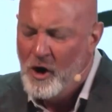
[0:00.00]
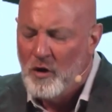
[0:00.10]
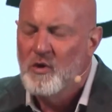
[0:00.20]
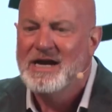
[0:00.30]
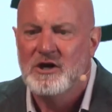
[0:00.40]

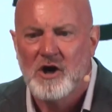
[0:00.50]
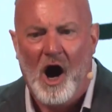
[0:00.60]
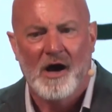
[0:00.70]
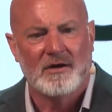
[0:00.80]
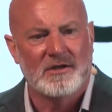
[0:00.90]

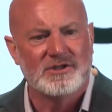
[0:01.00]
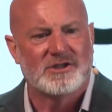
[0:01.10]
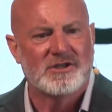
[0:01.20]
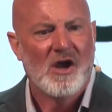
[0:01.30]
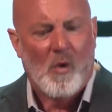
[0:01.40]

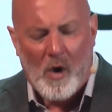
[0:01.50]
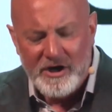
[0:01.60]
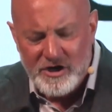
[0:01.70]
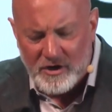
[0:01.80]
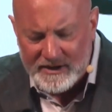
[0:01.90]
regardless what
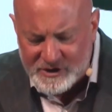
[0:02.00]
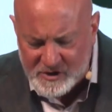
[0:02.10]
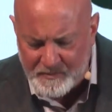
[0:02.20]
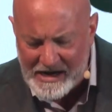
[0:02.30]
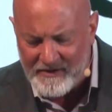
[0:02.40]
you're
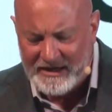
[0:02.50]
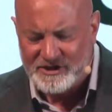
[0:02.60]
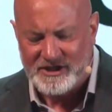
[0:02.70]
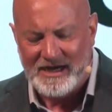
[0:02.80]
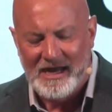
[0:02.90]

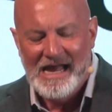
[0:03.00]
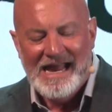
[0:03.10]
experiencing.